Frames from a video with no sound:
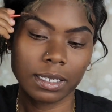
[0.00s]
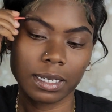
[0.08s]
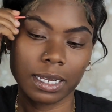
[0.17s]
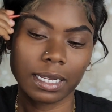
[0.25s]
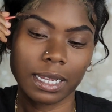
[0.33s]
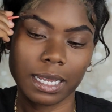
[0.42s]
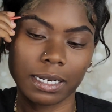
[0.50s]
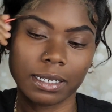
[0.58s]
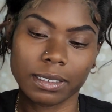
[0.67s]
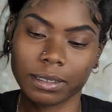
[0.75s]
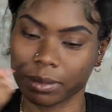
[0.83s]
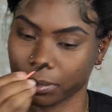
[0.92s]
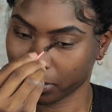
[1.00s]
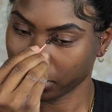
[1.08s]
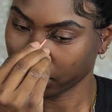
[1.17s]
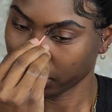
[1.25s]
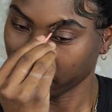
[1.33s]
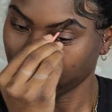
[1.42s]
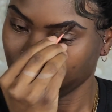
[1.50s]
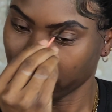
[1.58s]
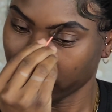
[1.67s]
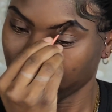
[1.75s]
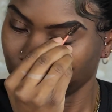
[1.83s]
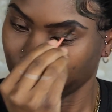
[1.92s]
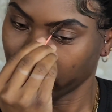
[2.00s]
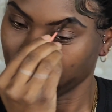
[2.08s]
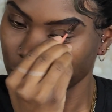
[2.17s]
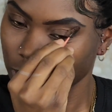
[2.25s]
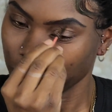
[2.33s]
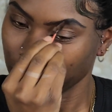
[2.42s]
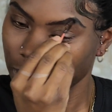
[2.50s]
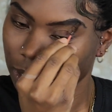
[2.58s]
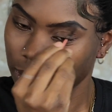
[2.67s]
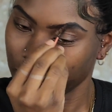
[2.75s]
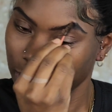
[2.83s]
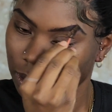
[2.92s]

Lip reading: I kind of brush them in